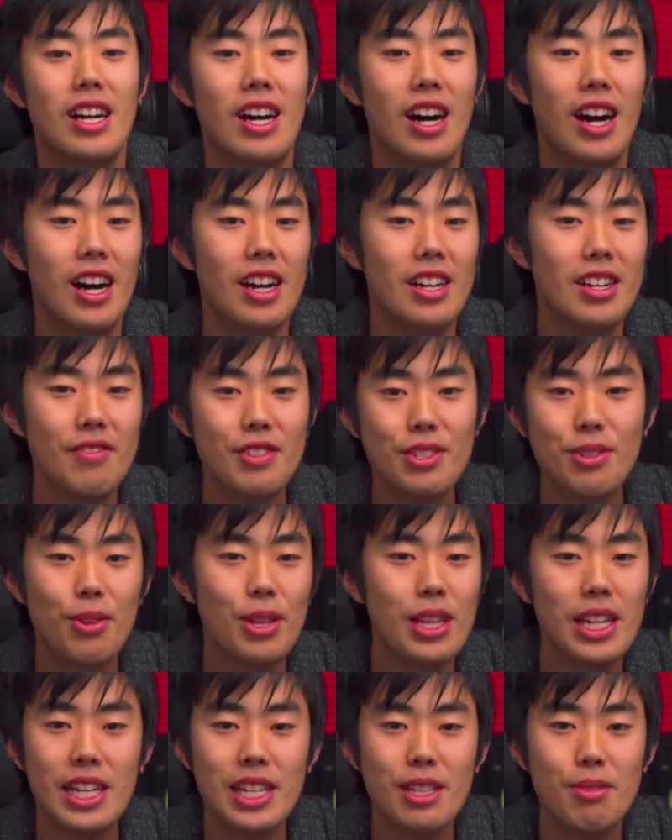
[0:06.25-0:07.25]
I never saw the
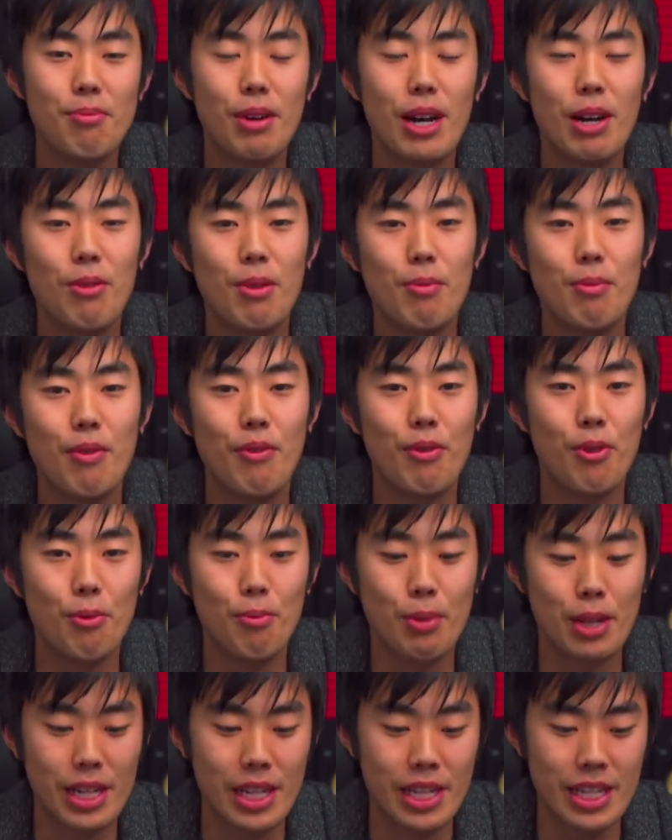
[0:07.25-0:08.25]
need to buy one before
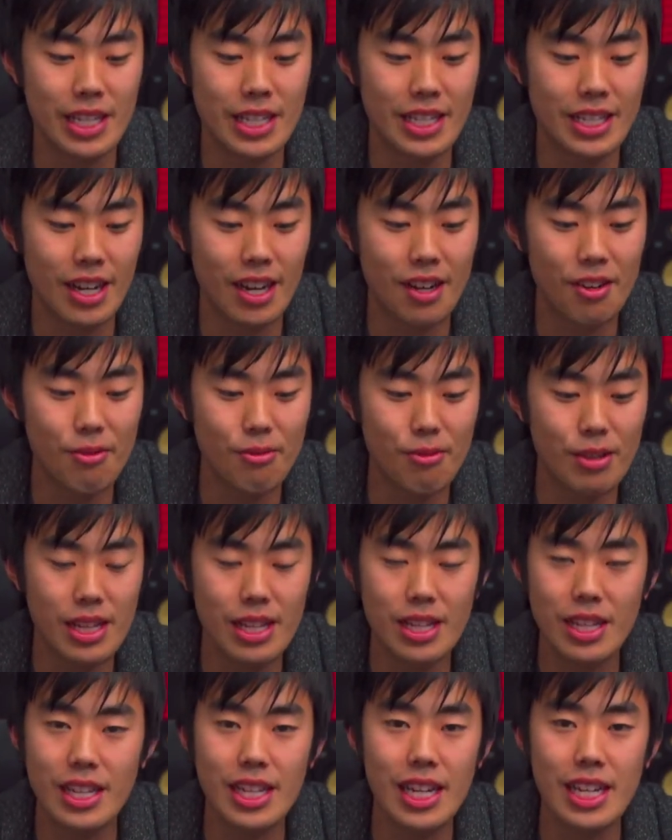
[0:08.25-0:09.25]
because I don't really
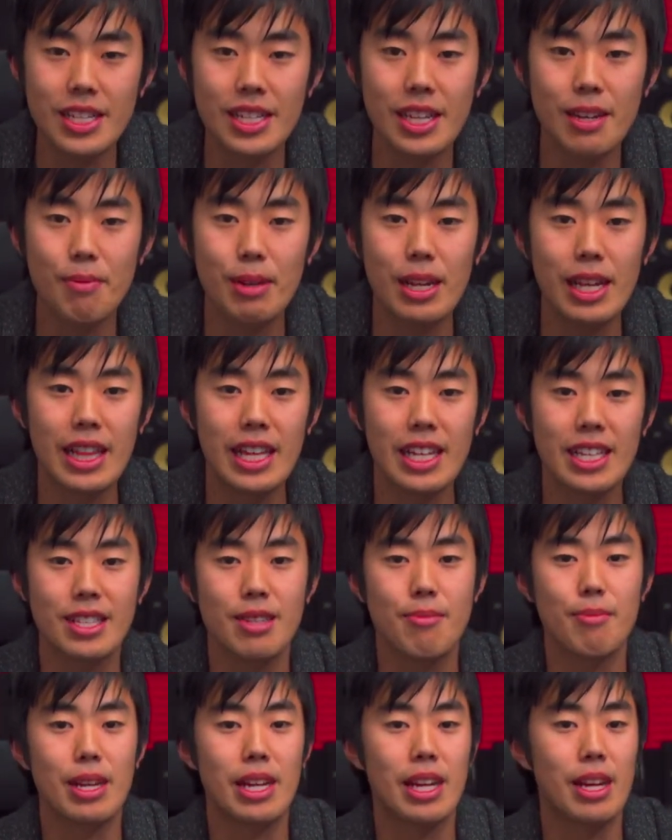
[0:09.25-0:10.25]
attach that many things to
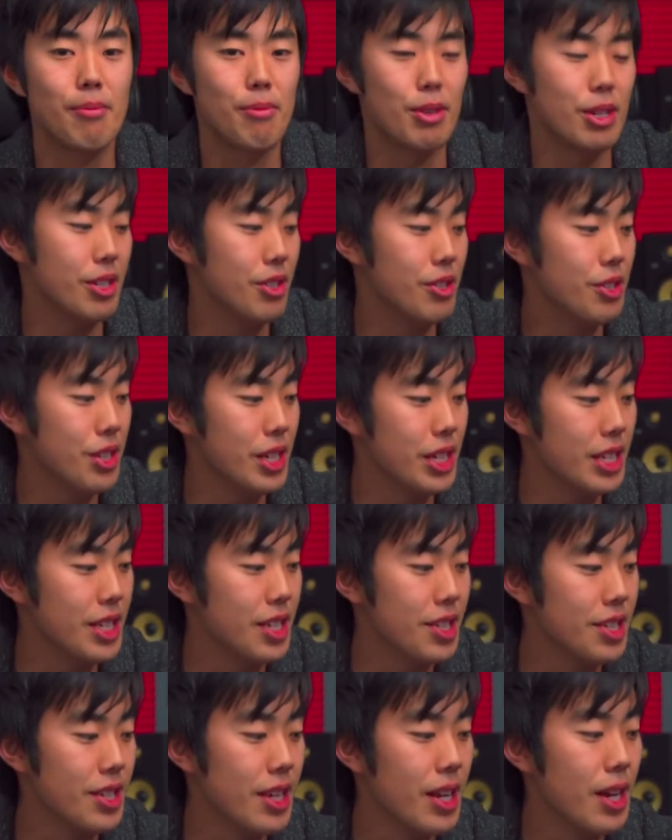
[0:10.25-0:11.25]
my camera, usually
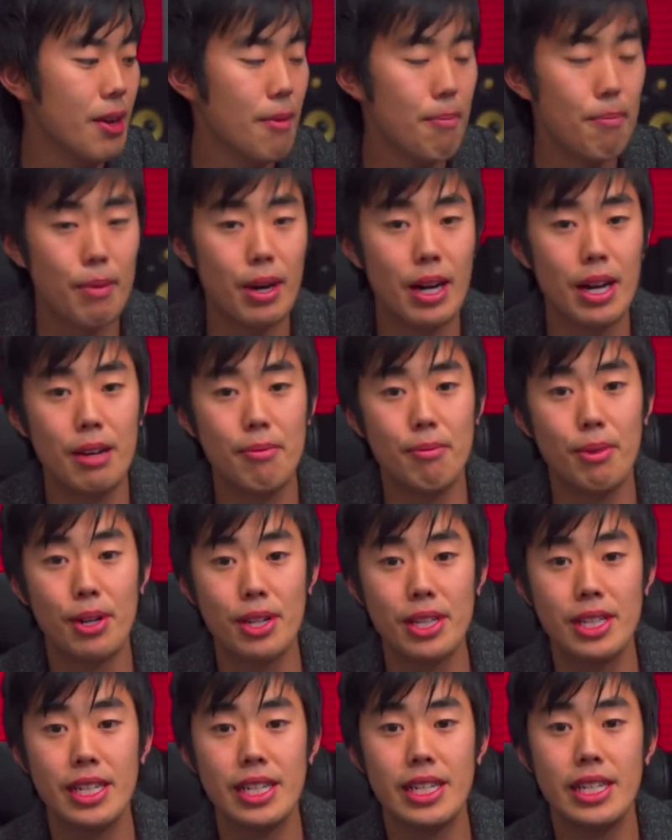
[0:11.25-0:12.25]
just my
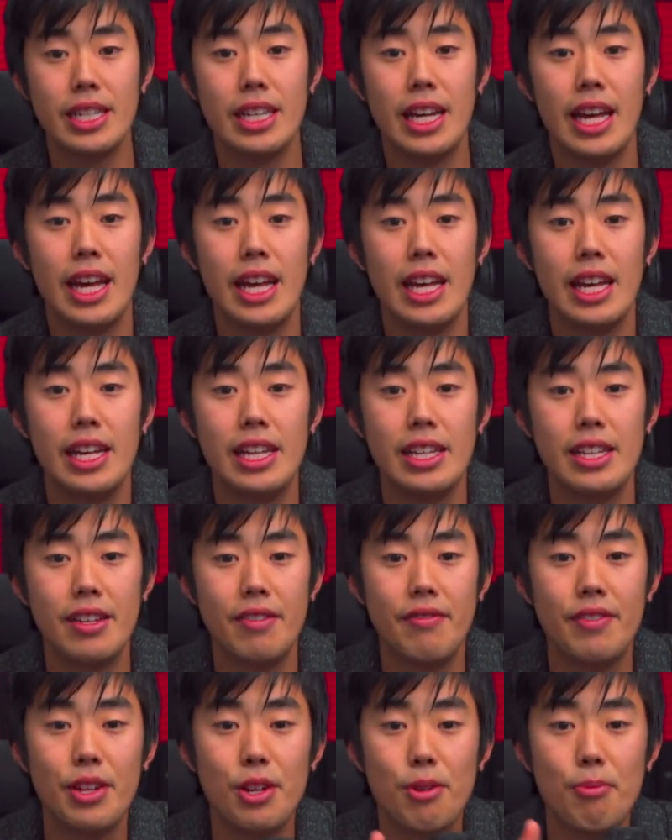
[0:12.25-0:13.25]
monitor and a
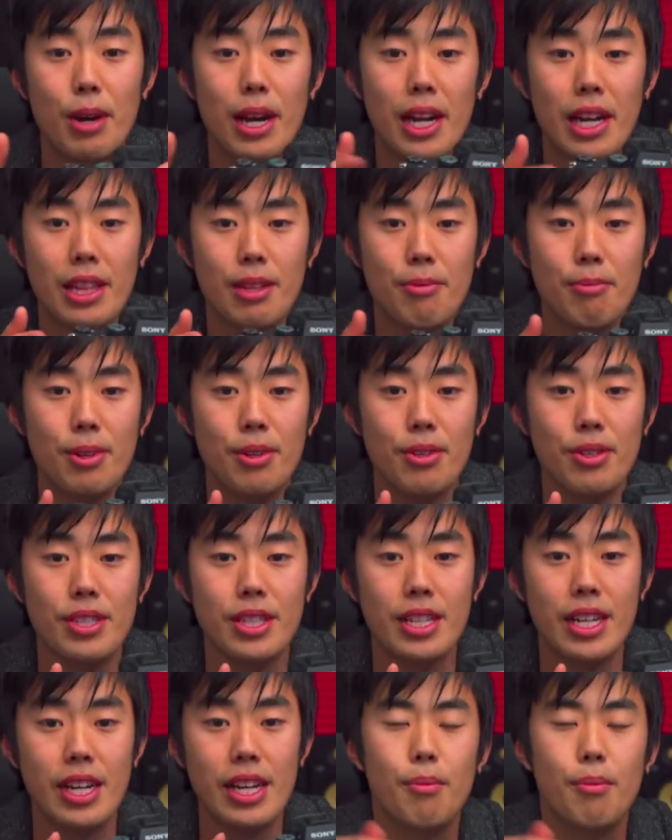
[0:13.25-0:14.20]
video mic at the most.